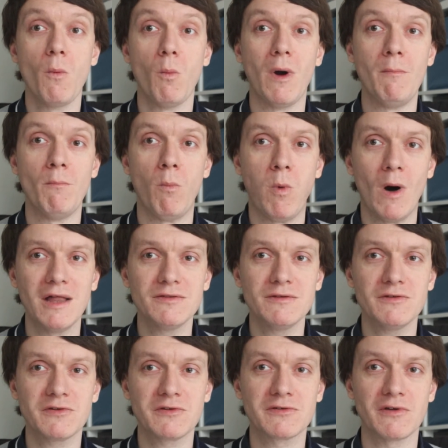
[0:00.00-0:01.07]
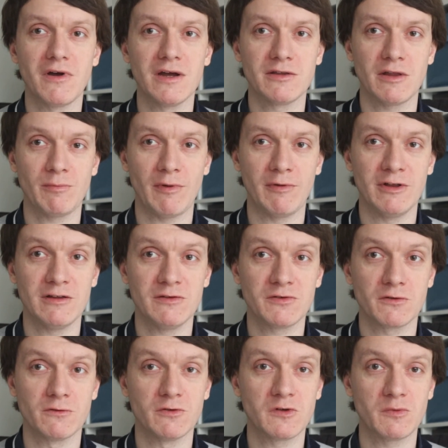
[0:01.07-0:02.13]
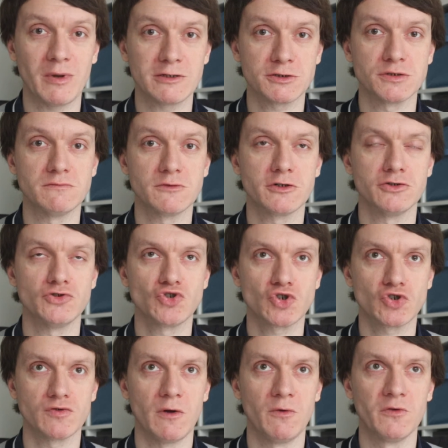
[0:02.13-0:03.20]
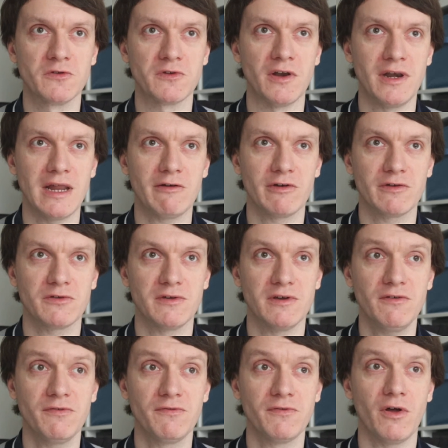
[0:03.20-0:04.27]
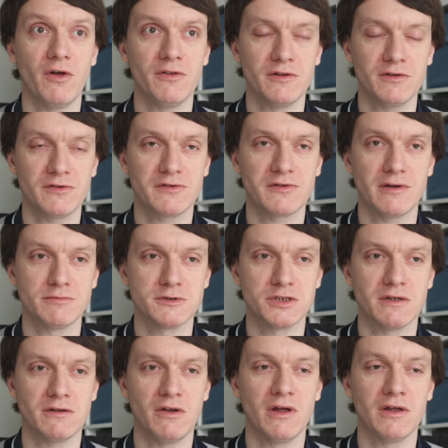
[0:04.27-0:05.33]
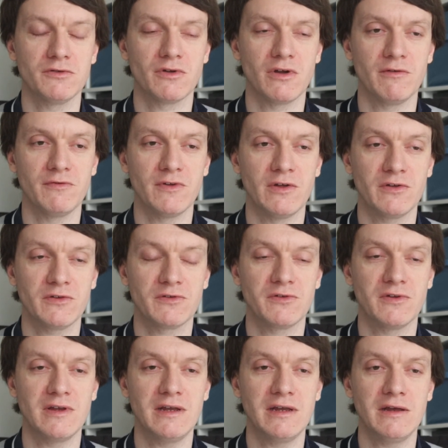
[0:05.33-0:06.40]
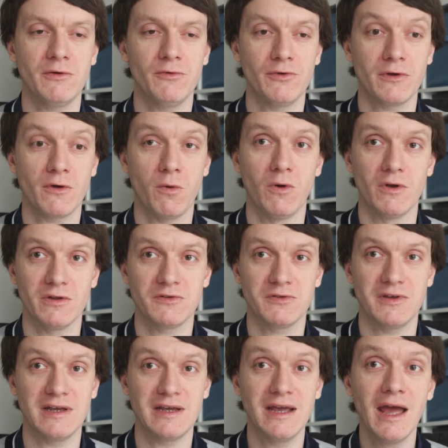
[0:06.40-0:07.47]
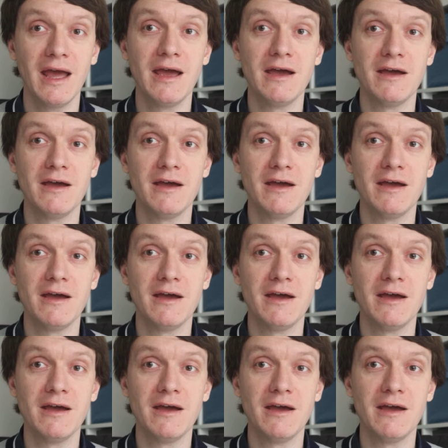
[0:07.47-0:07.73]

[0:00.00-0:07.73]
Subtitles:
when one side of the political spectrum controls the narrative on a subject like diversity or equality,